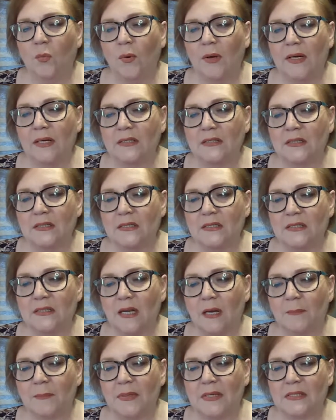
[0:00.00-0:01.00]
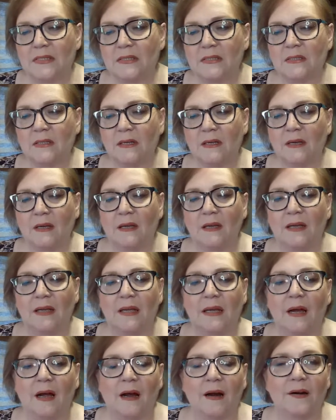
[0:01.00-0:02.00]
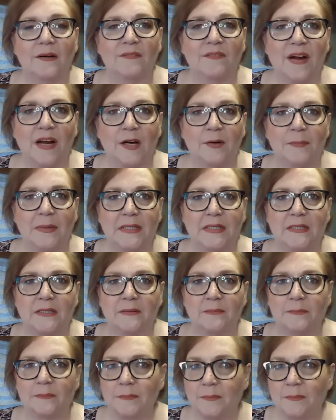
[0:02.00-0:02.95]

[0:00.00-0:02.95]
what else can stop us? Our environment.